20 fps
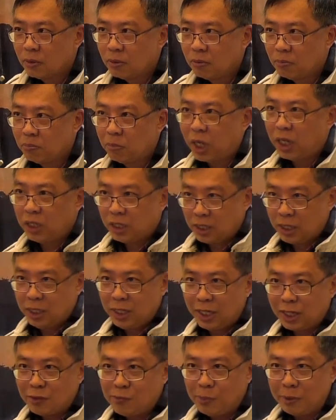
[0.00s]
But
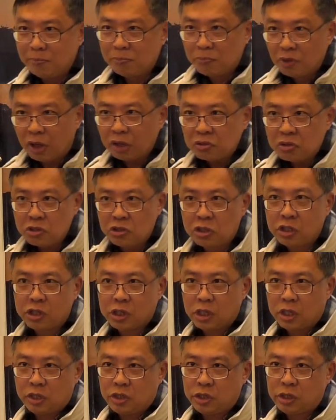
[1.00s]
he has been brought to
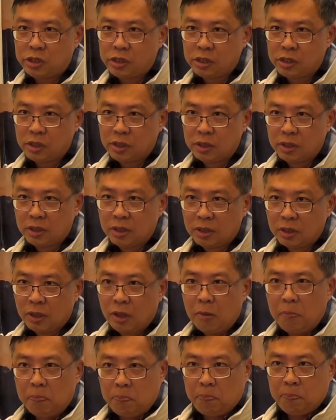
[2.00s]
church.
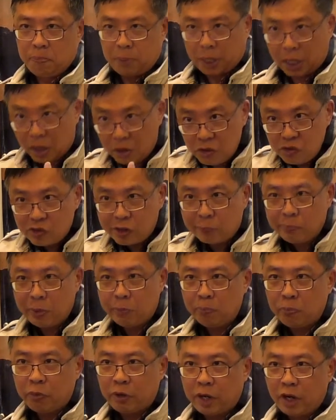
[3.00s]
Parents have
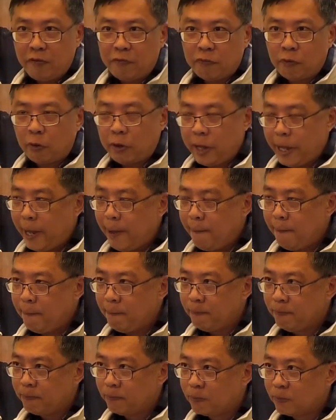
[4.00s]
been praying for
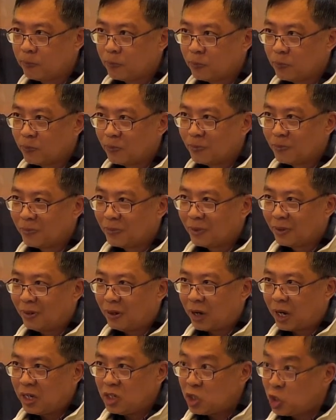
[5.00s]
him,
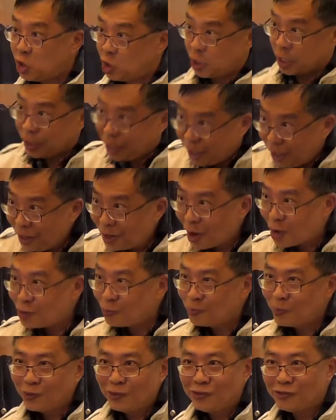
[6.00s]
right? Singing
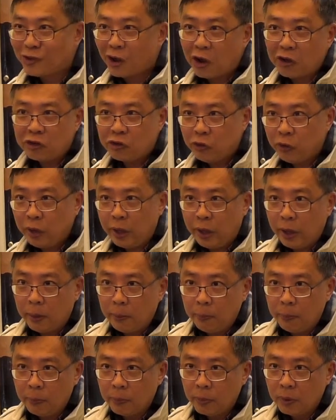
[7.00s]
gospel songs to
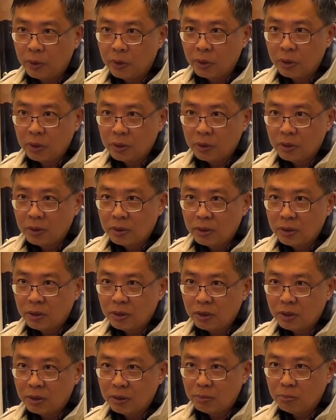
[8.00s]
him.
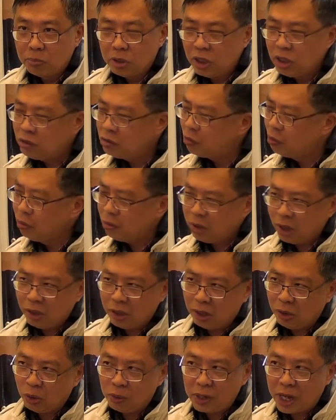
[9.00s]
Please don't think
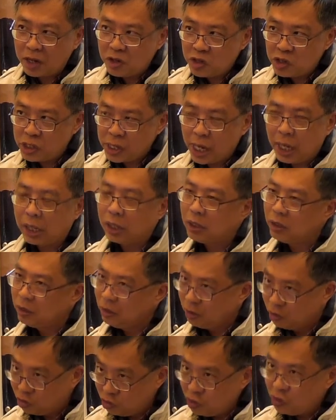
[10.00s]
they don't understand.
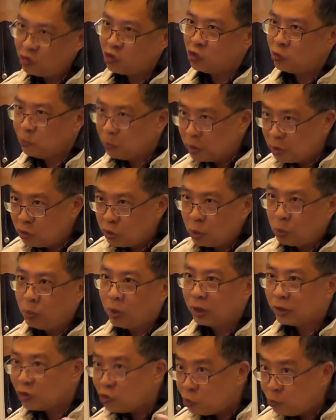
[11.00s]
You see, it's a spiritual
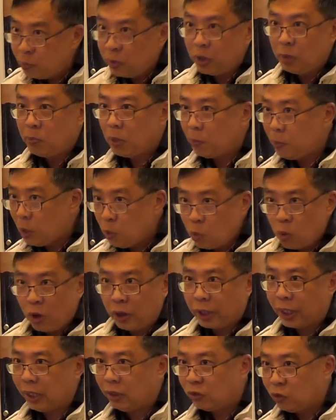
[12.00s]
work. The Spirit may be
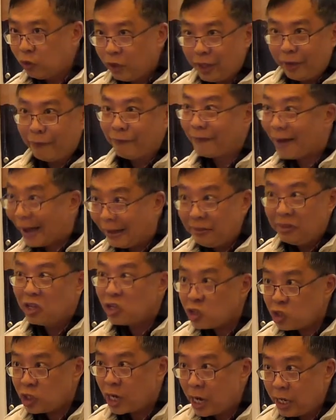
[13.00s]
working to give
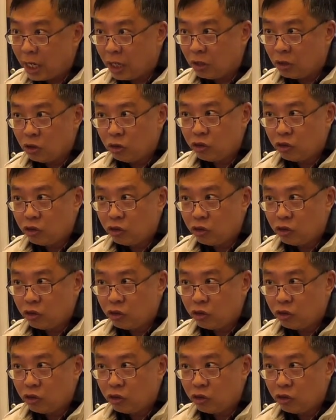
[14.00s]
understanding.